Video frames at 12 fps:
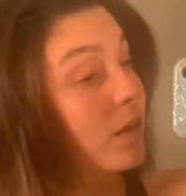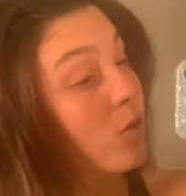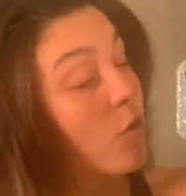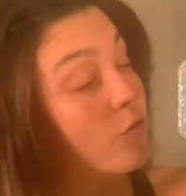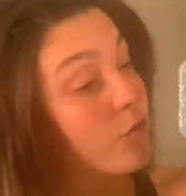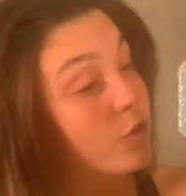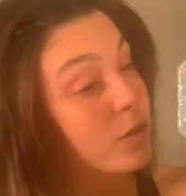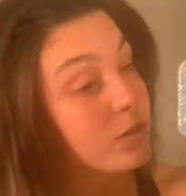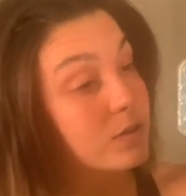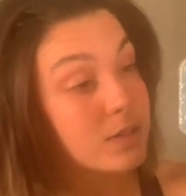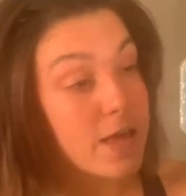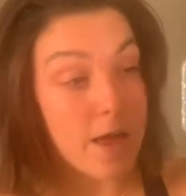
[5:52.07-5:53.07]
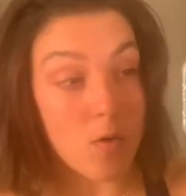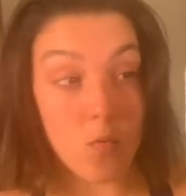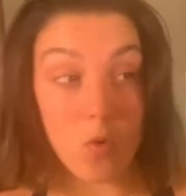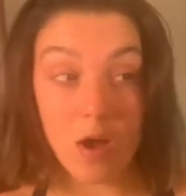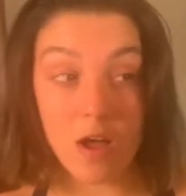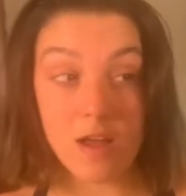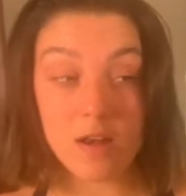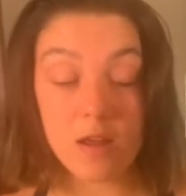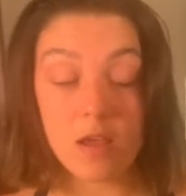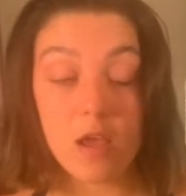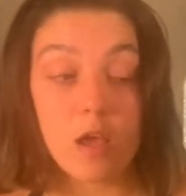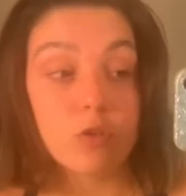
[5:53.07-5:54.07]
conference day one.
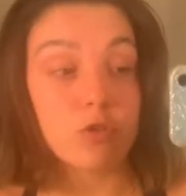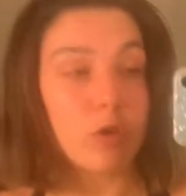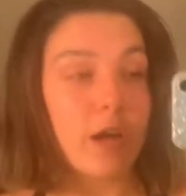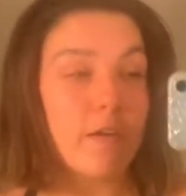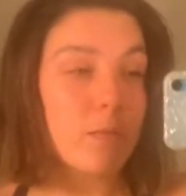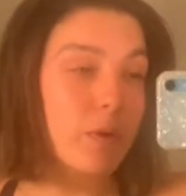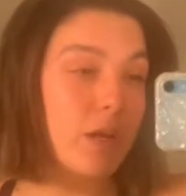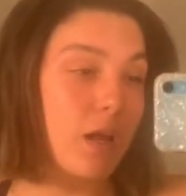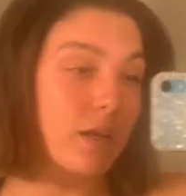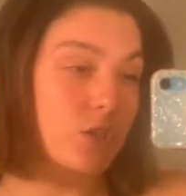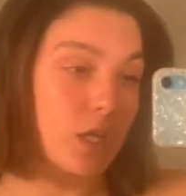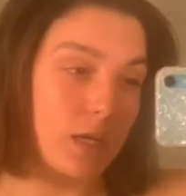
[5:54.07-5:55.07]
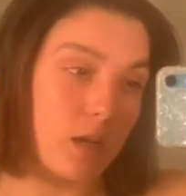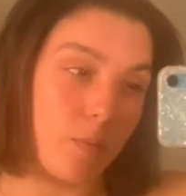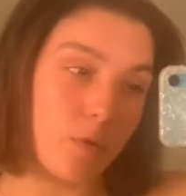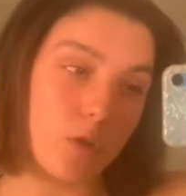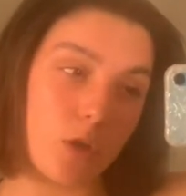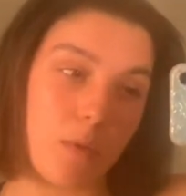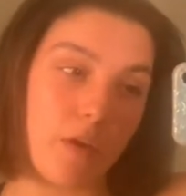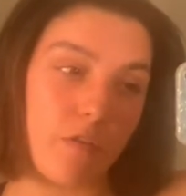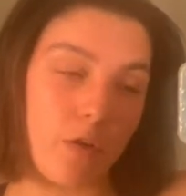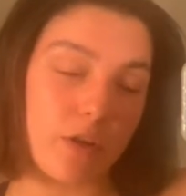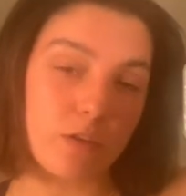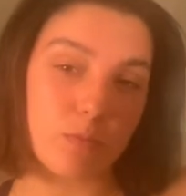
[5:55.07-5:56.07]
Sorry, I haven't been like checking up on you. My
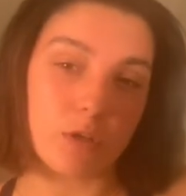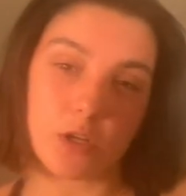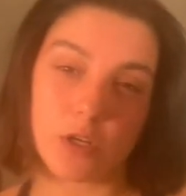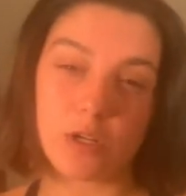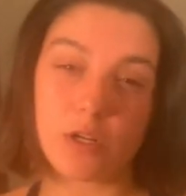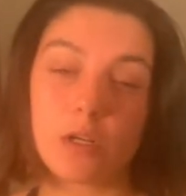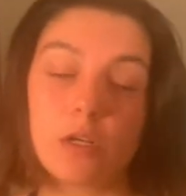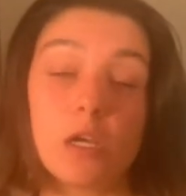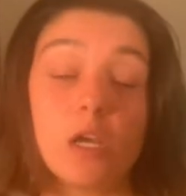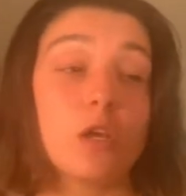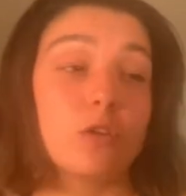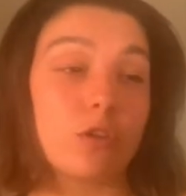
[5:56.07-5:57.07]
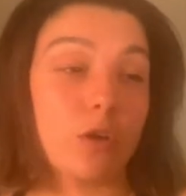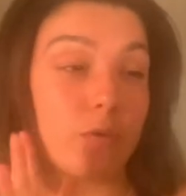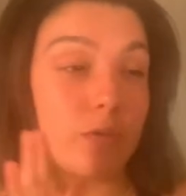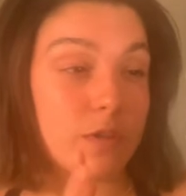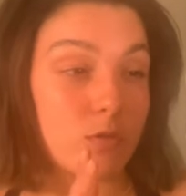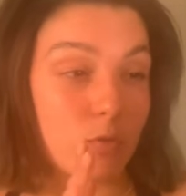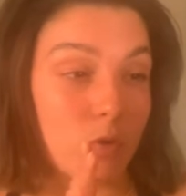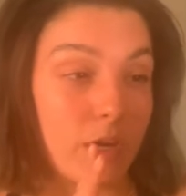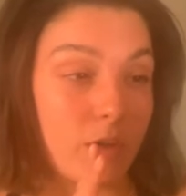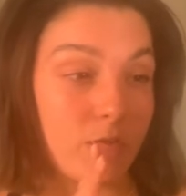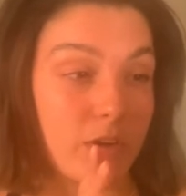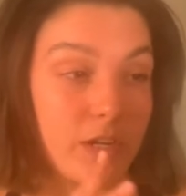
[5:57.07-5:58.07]
phone is broken, so this is all I
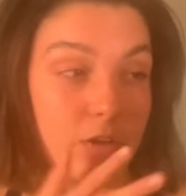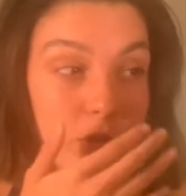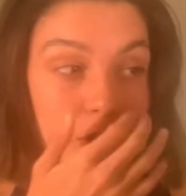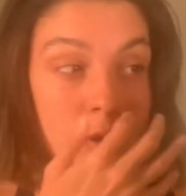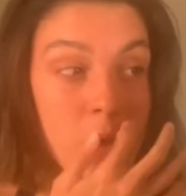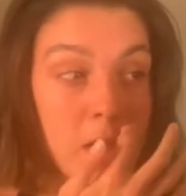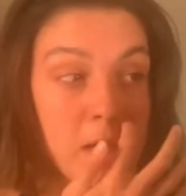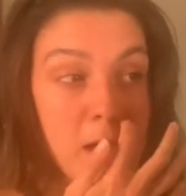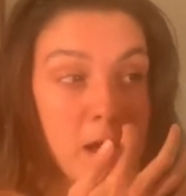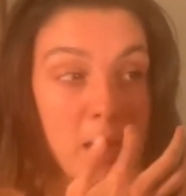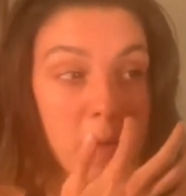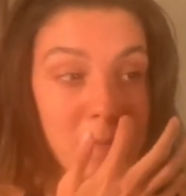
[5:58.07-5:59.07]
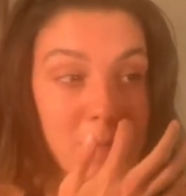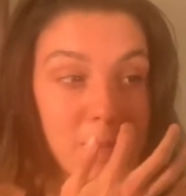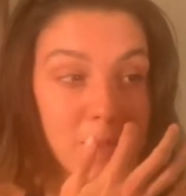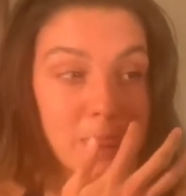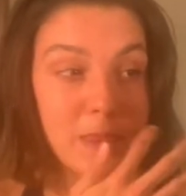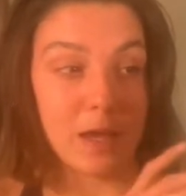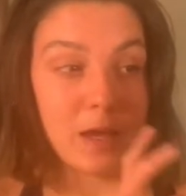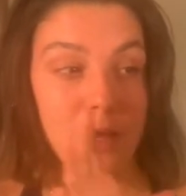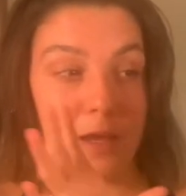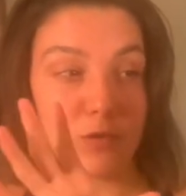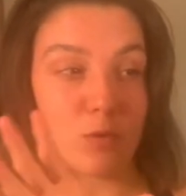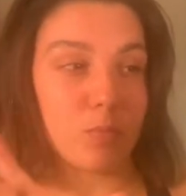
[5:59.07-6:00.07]
can really do.
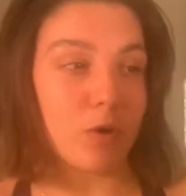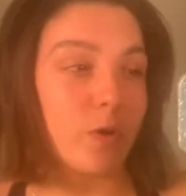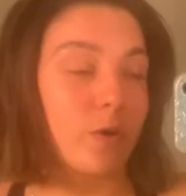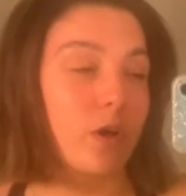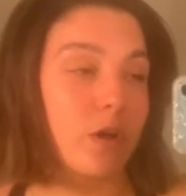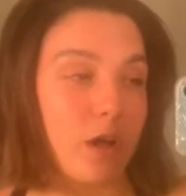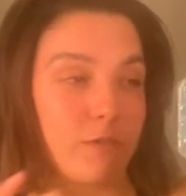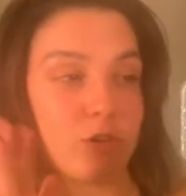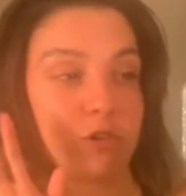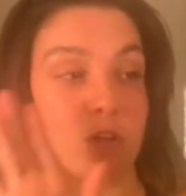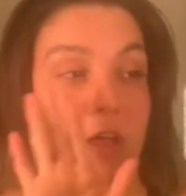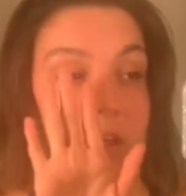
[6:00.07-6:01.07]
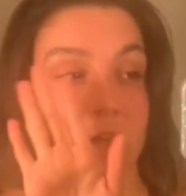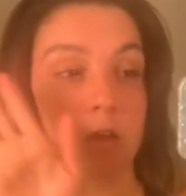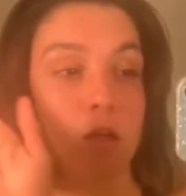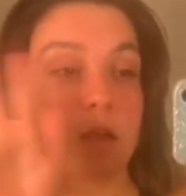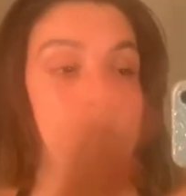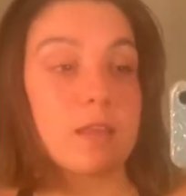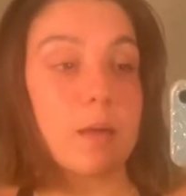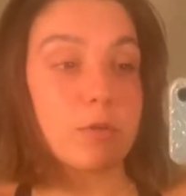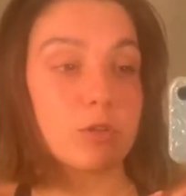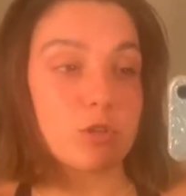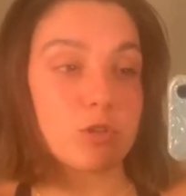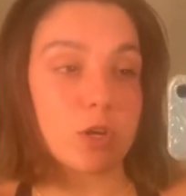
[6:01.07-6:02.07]
It's all broken. I've just like
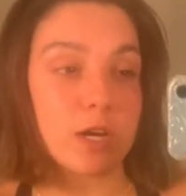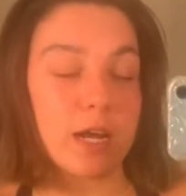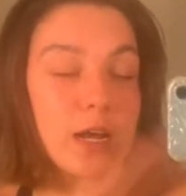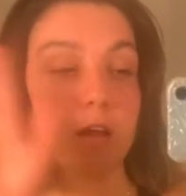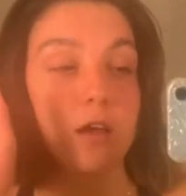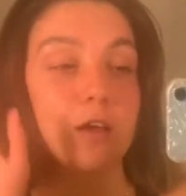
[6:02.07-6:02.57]
damaged the screen,